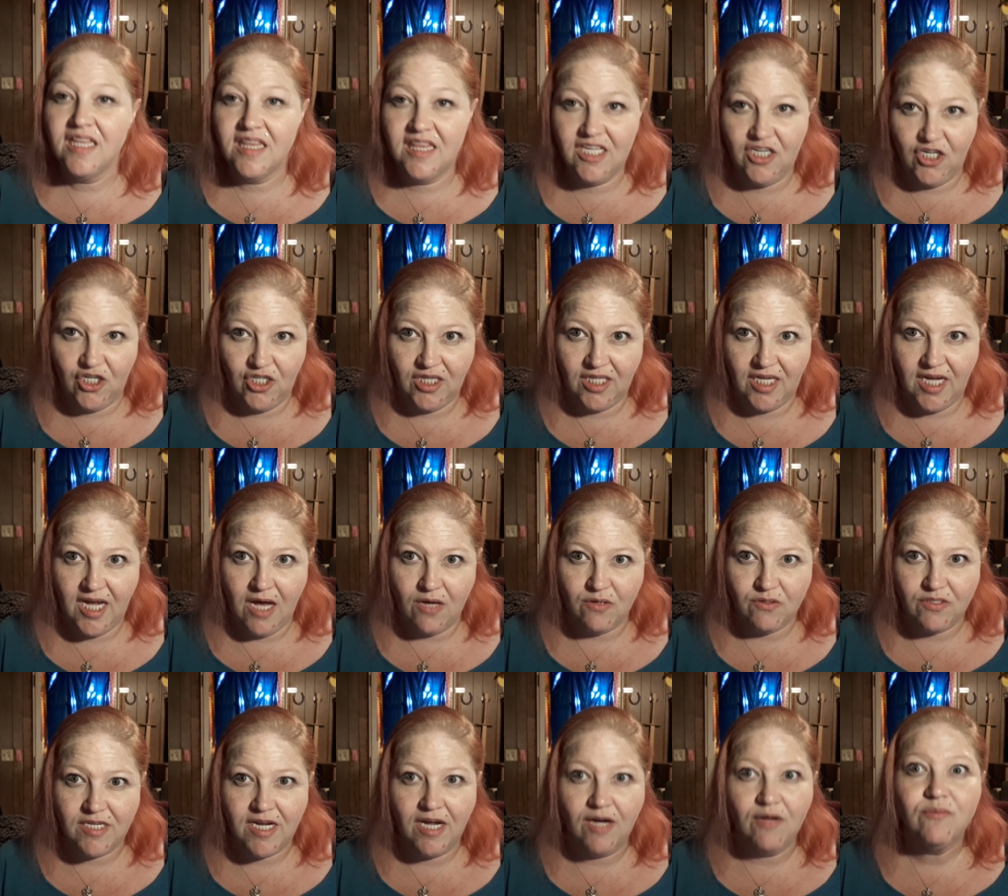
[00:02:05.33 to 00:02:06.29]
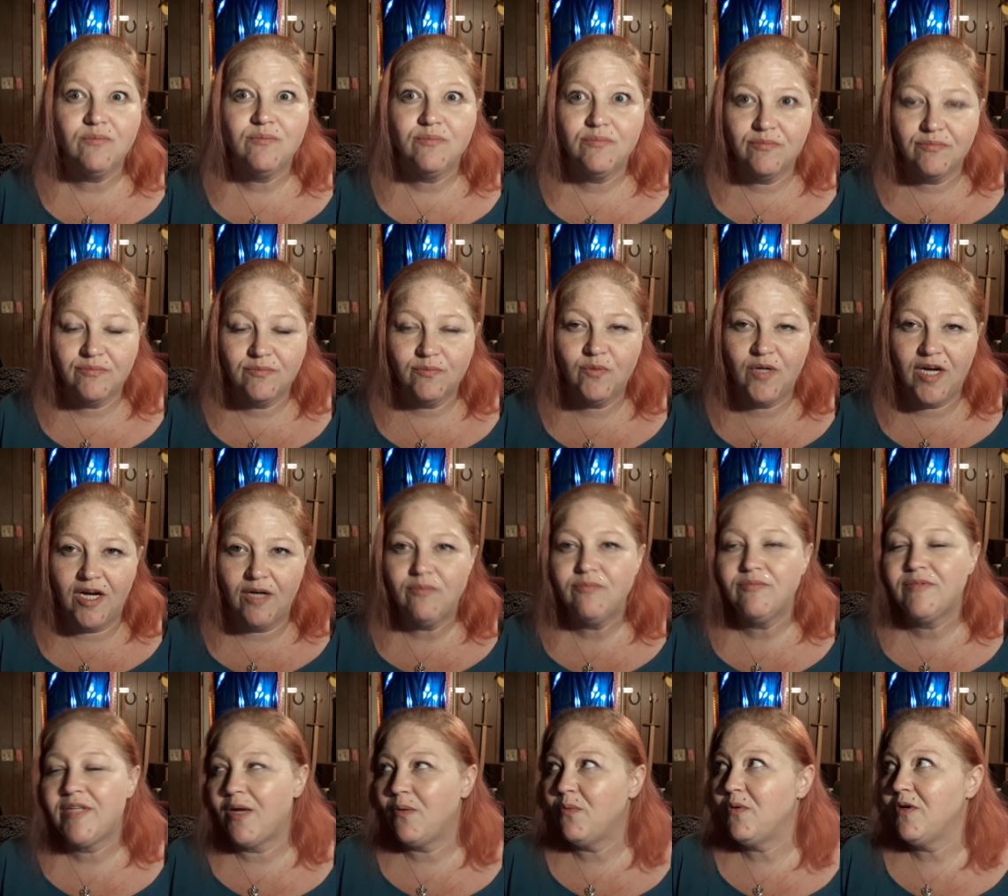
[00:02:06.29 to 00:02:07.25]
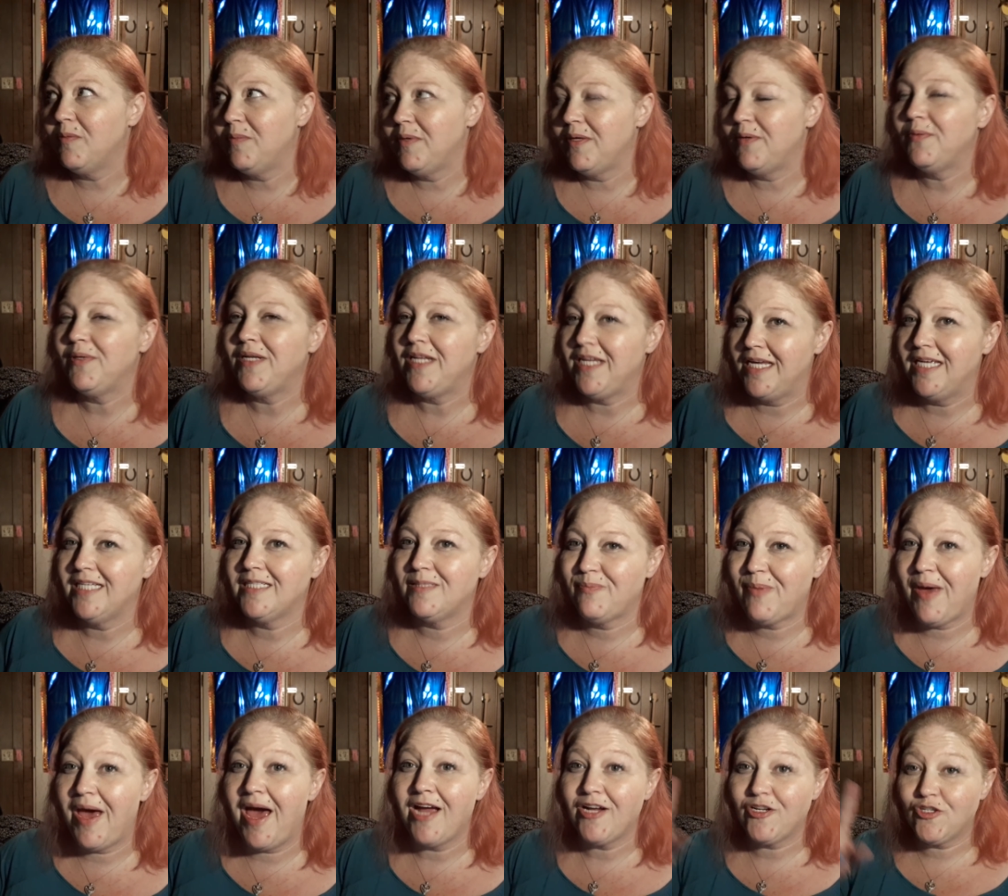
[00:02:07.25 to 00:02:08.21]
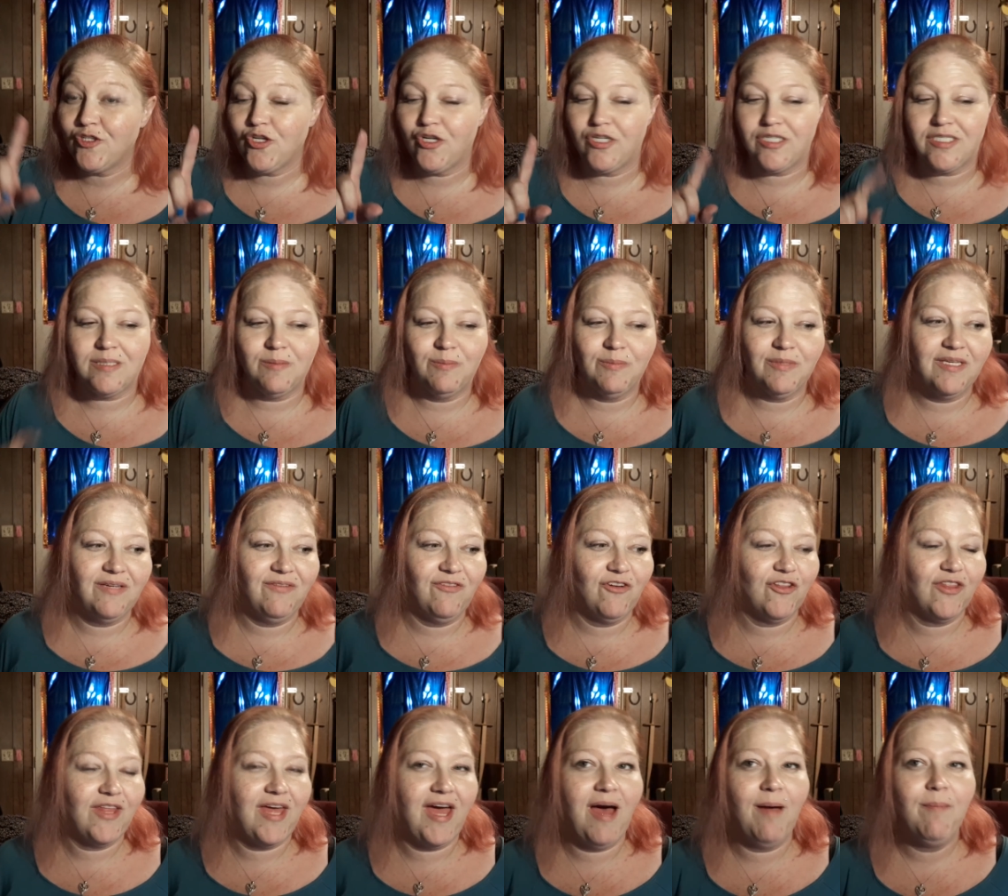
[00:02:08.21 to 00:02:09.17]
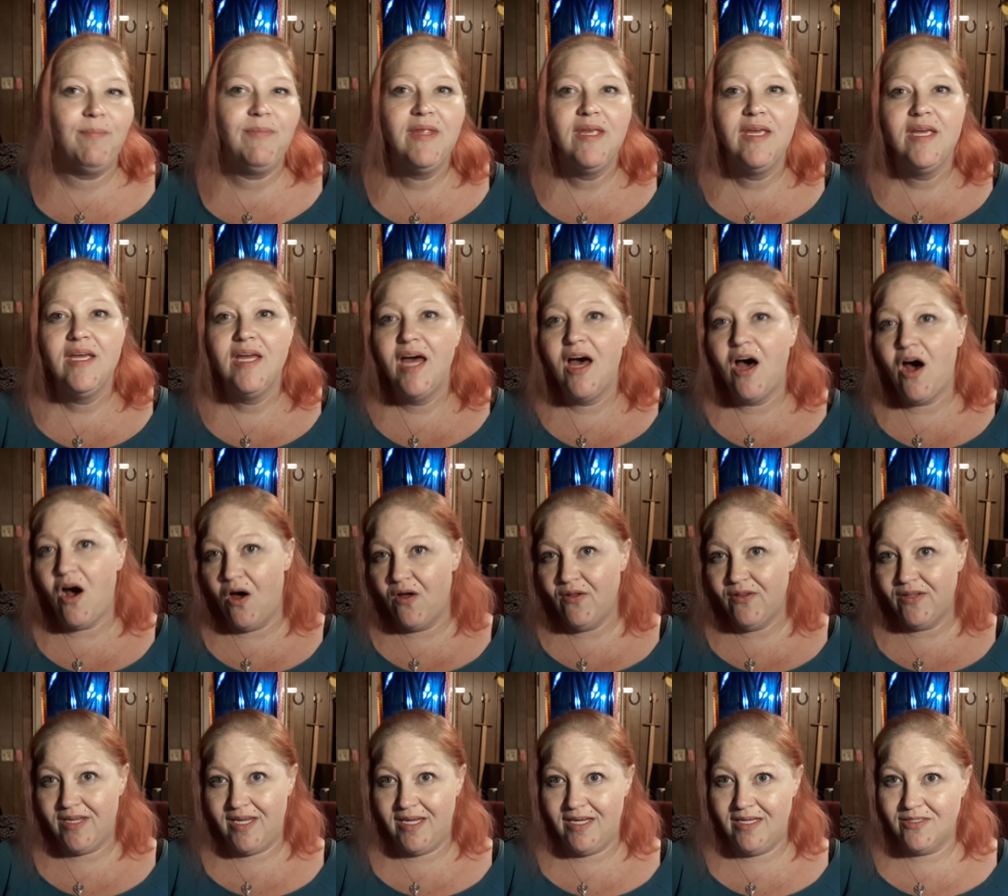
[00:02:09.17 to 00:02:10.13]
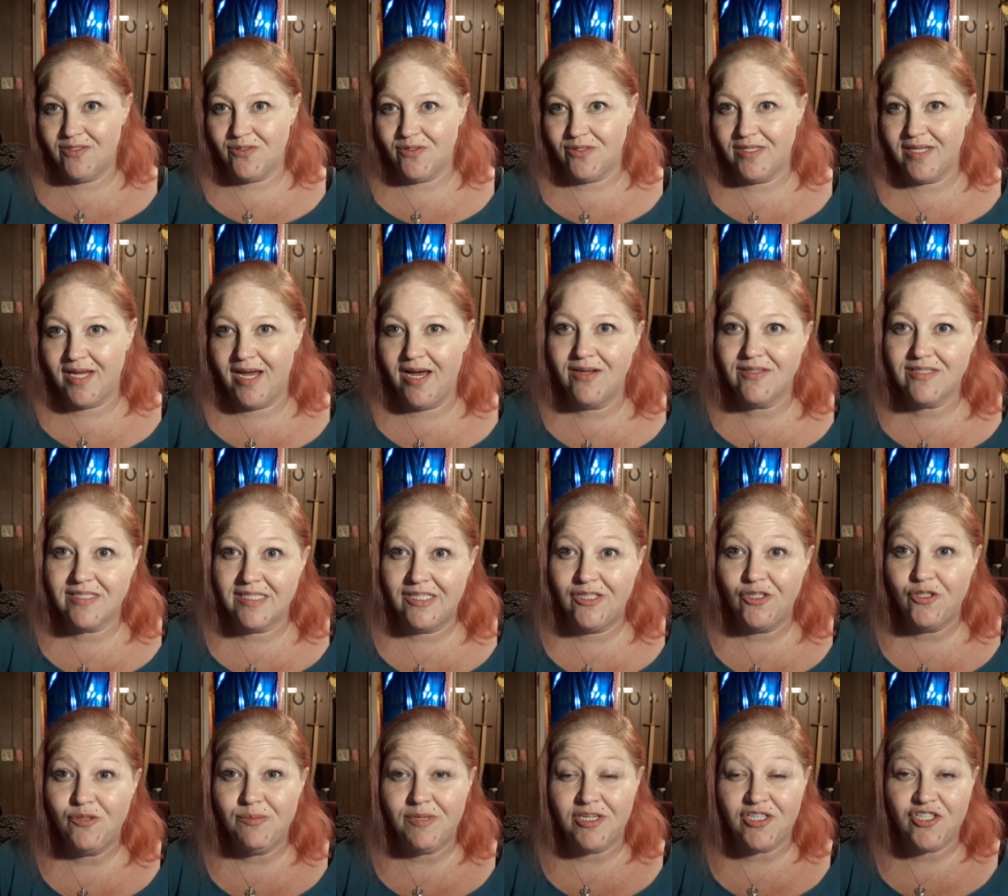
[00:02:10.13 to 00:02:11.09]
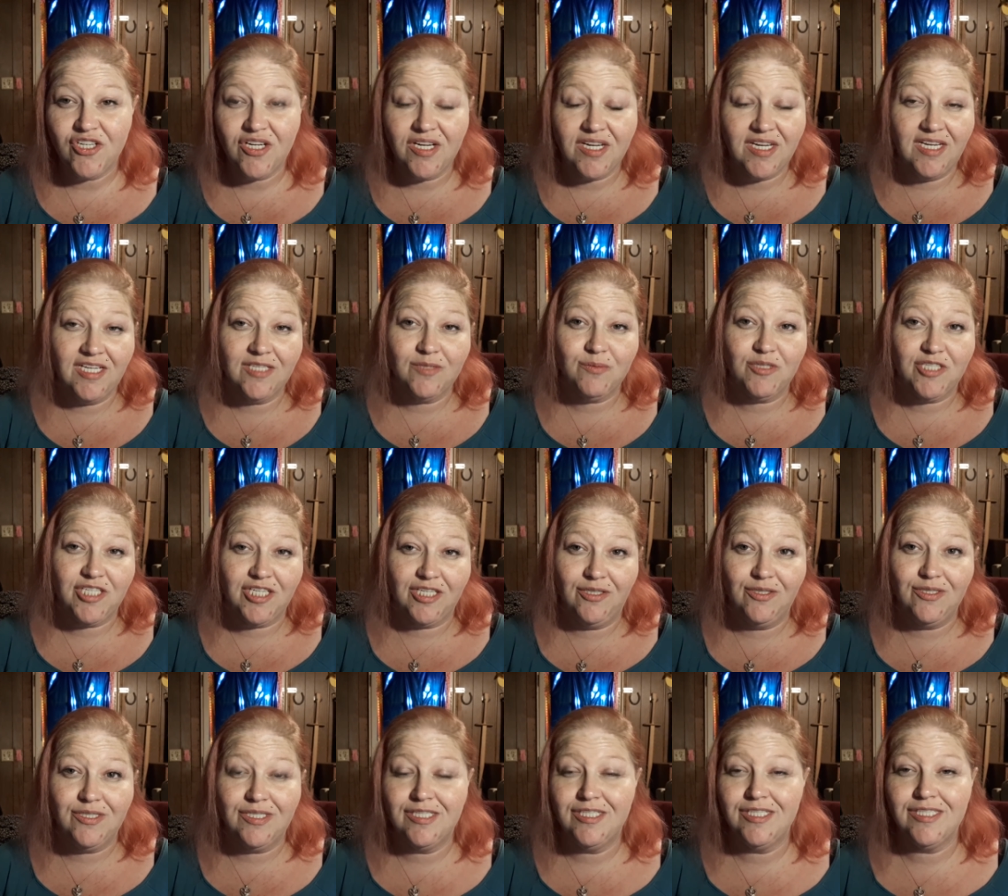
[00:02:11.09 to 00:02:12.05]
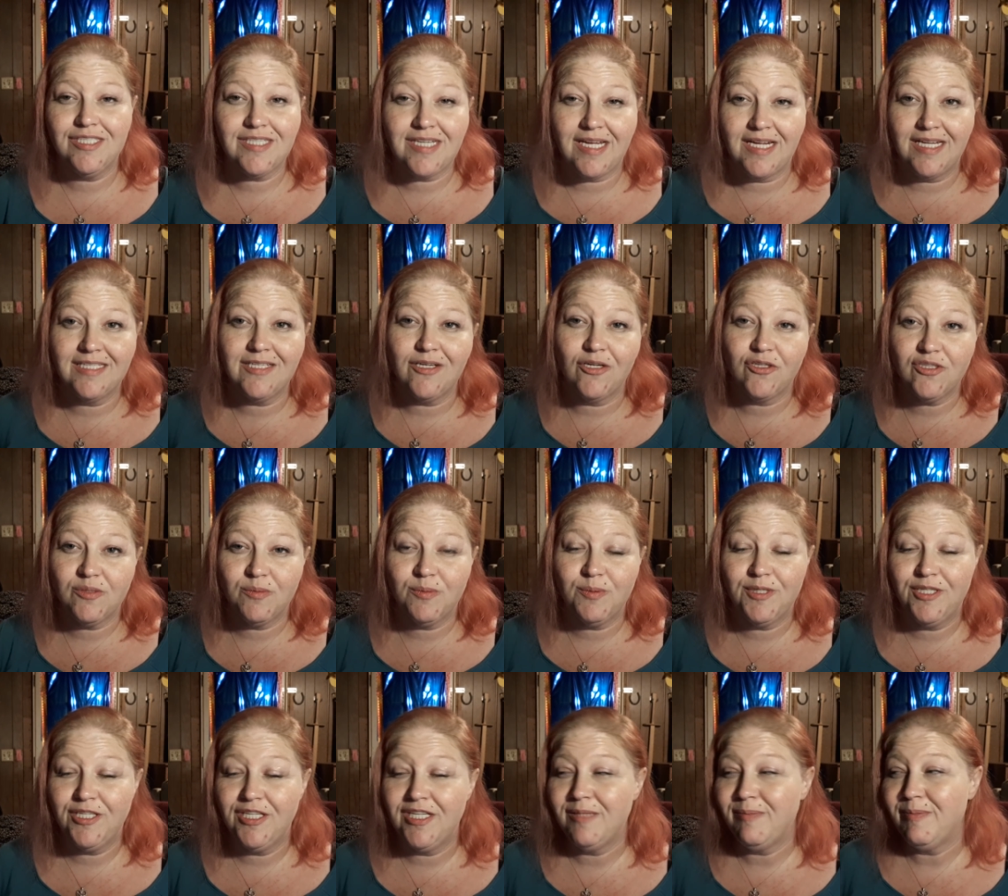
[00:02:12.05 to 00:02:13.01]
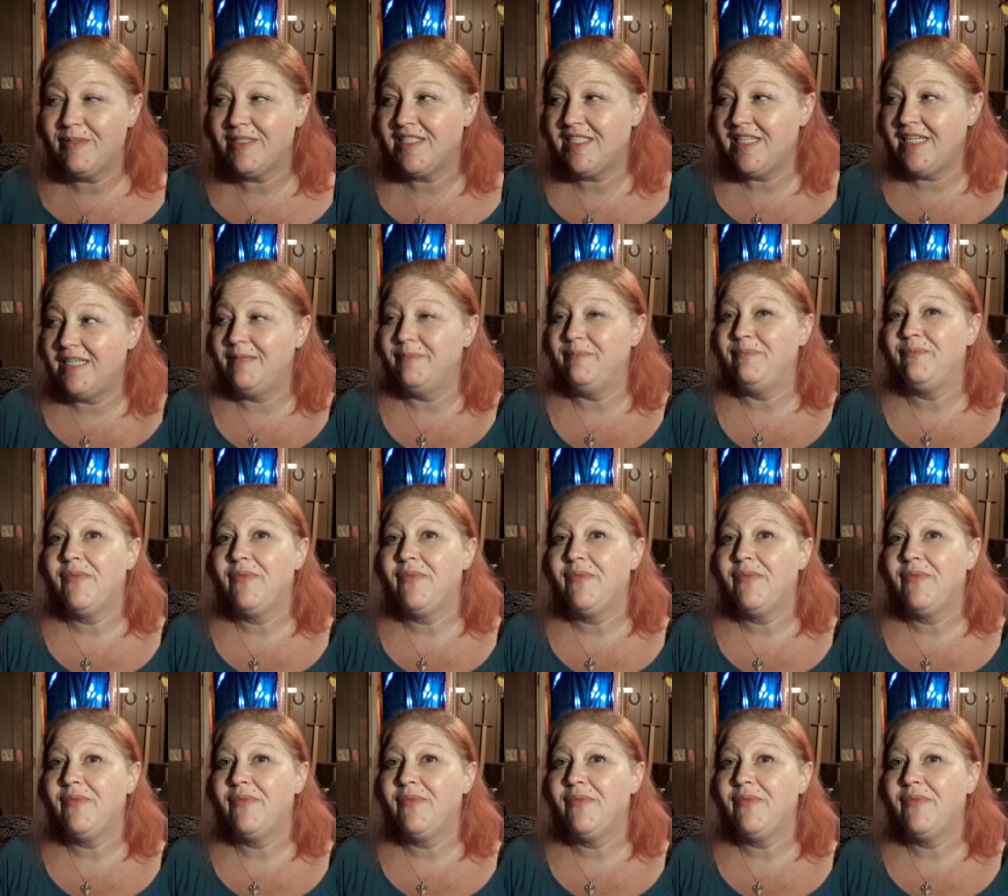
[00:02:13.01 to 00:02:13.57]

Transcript: They're in the house now. Well, they will be when he gets back. Trust and believe on that. All the keys are in the house, including my truck keys, which I used to just kind of toss up underneath my seat.